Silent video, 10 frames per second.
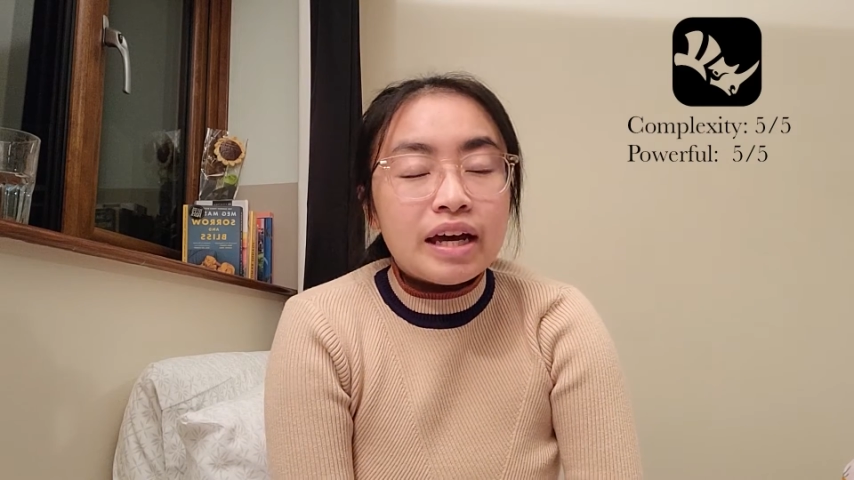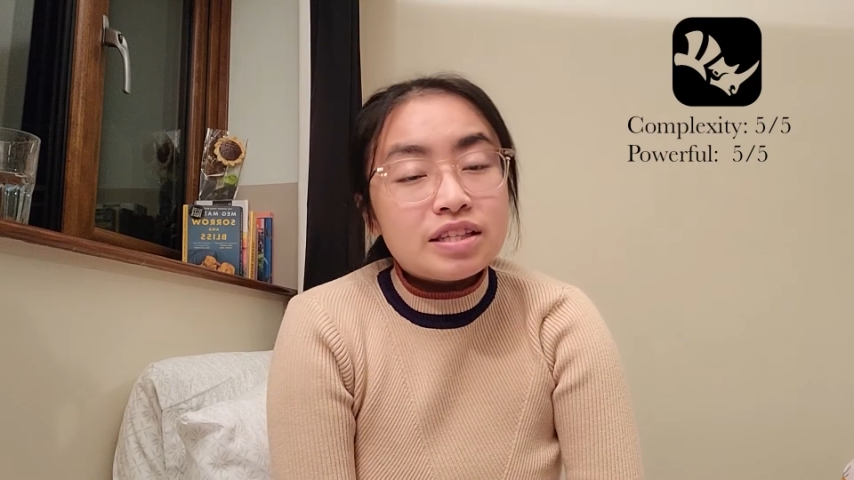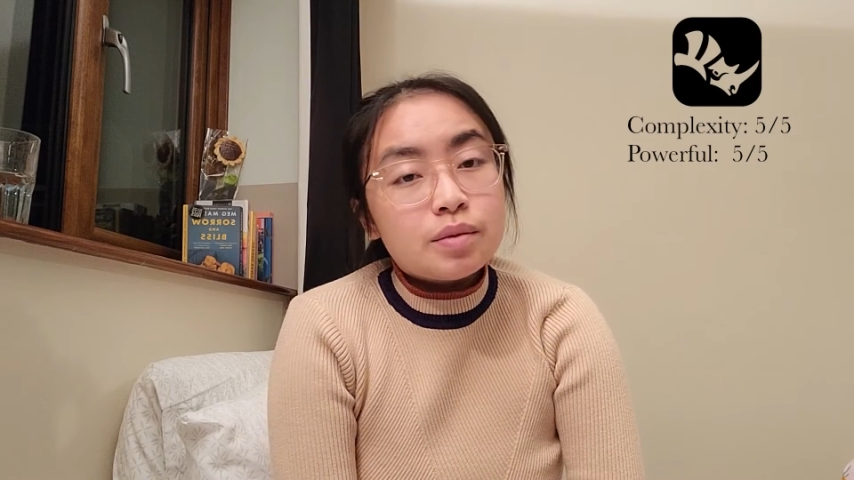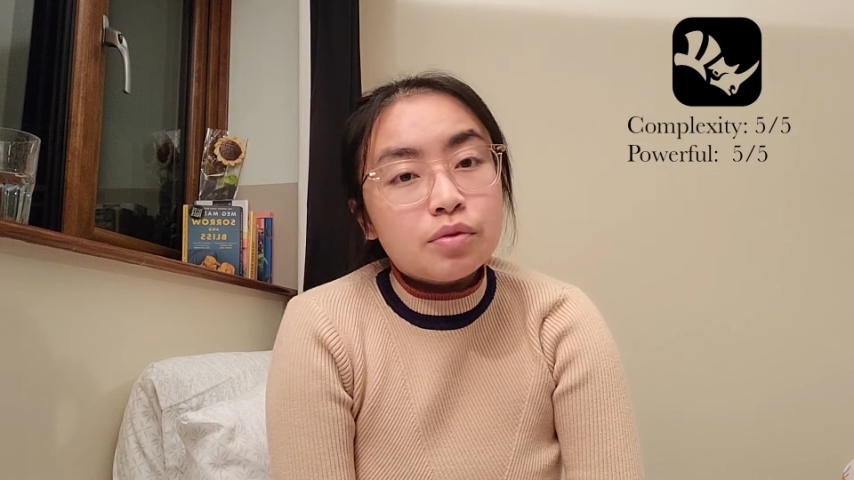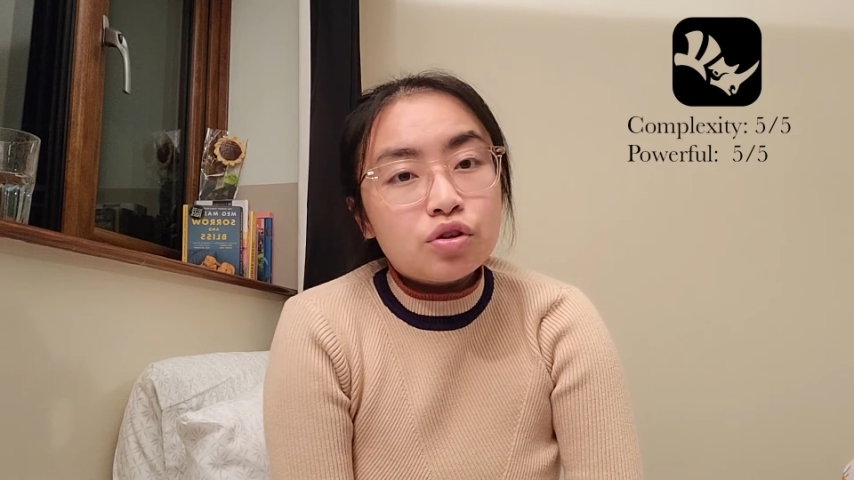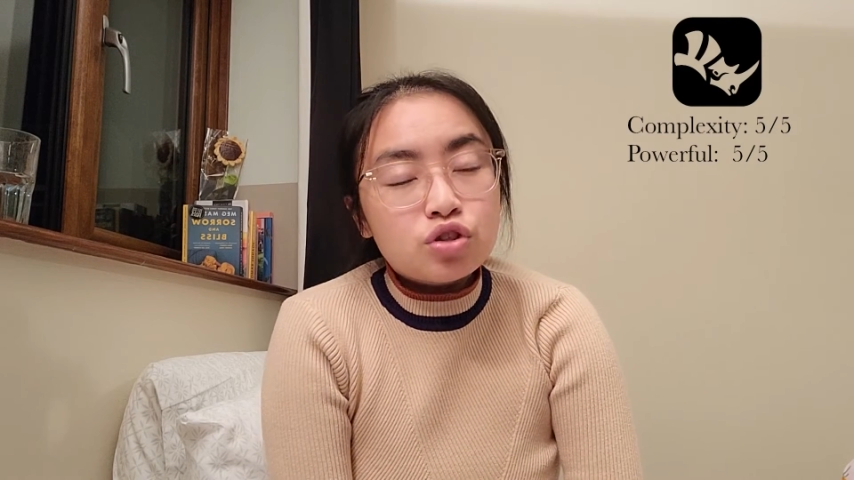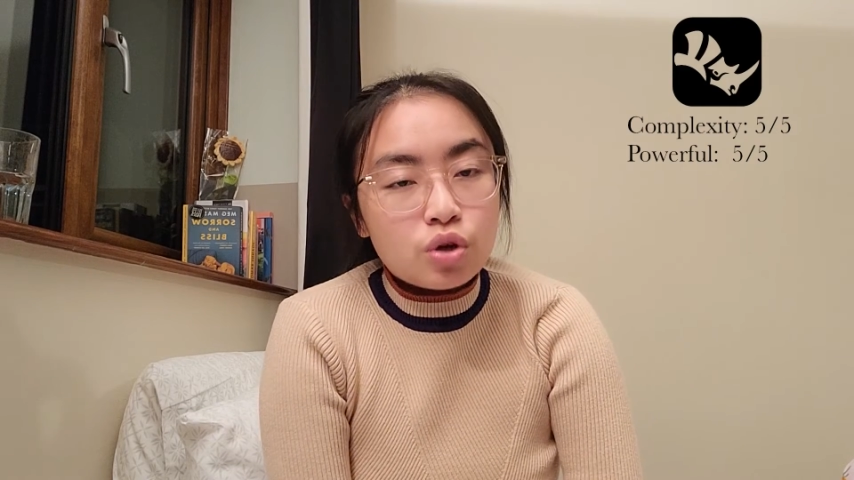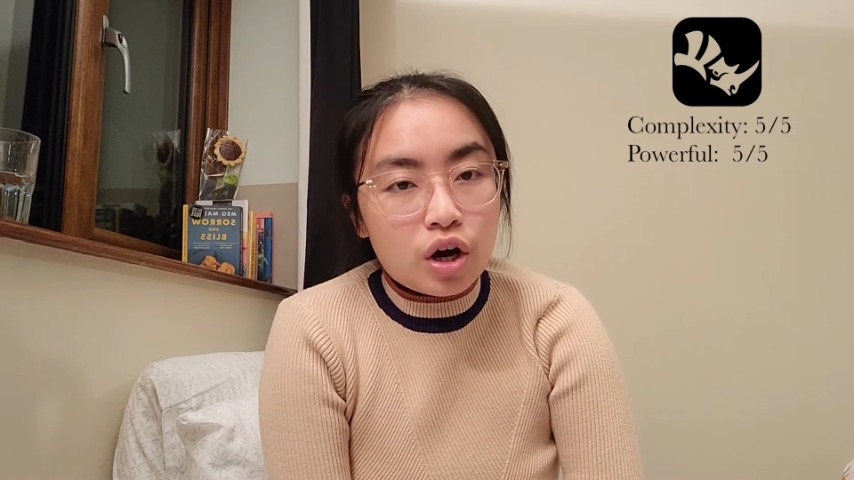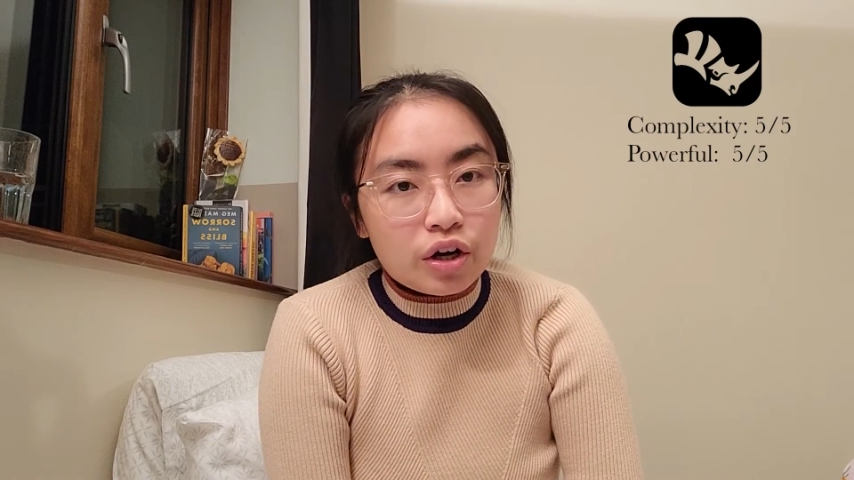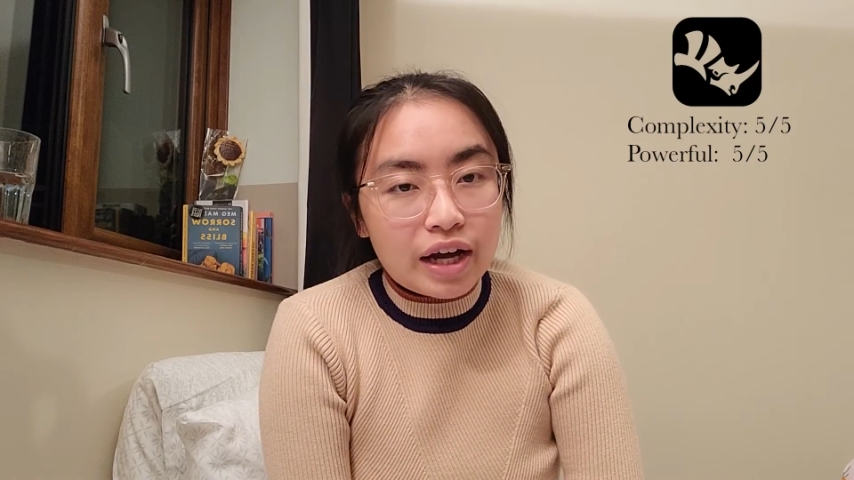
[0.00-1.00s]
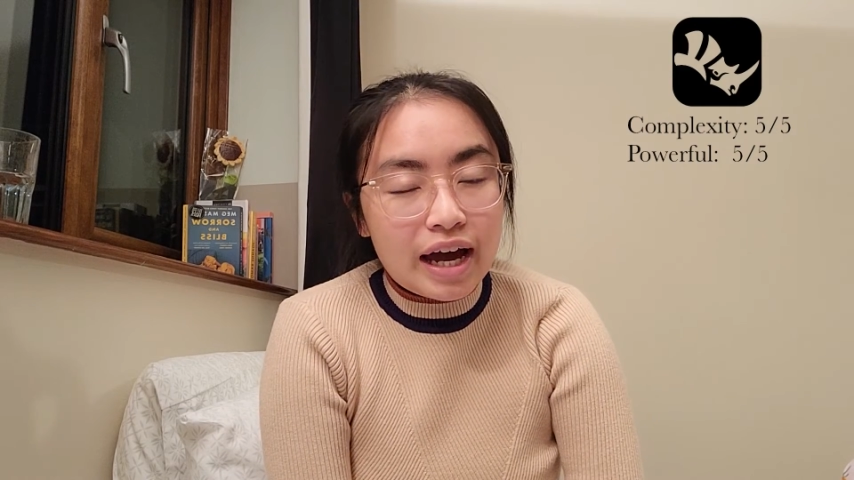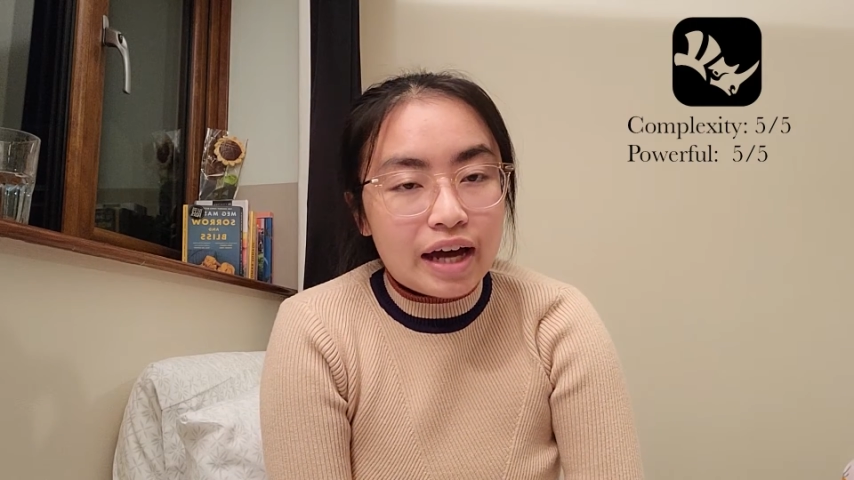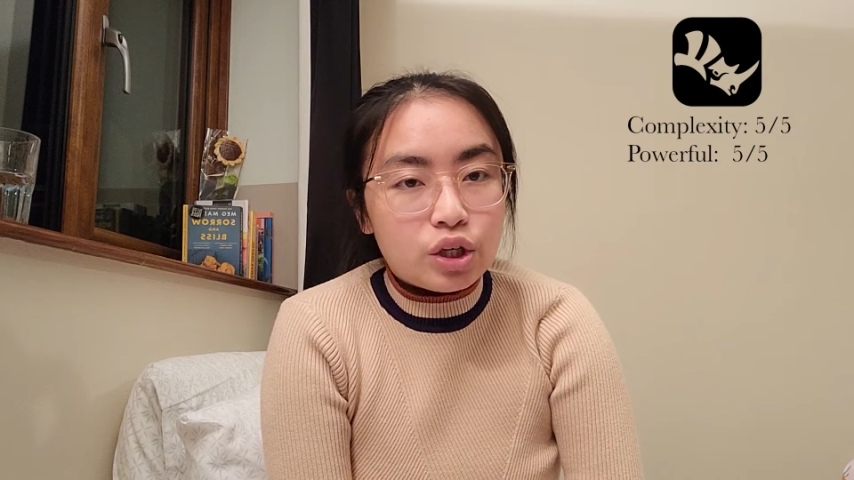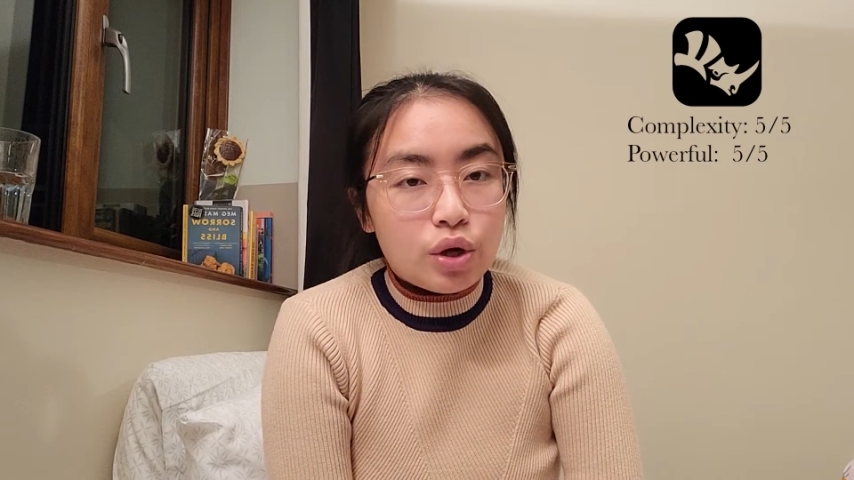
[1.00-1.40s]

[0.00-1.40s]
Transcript: Similar to AutoCAD,